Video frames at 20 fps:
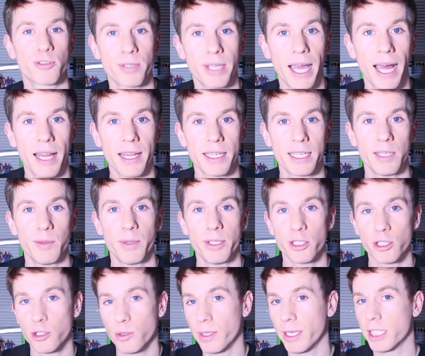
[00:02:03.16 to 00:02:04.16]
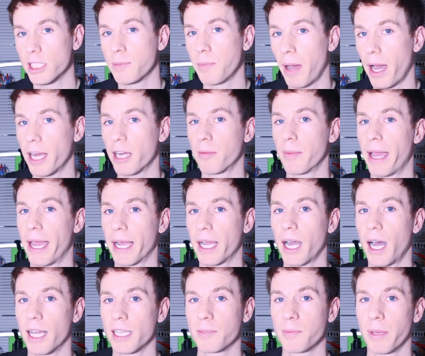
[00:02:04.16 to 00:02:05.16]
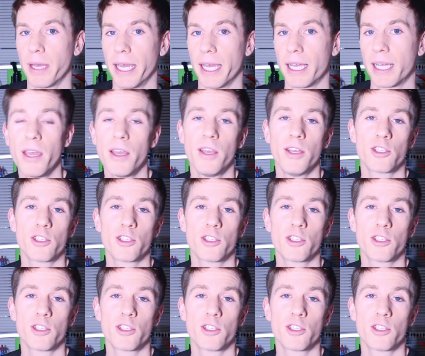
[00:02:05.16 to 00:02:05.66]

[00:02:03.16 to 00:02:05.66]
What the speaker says: reality when you're doing a Spider-Man cosplay.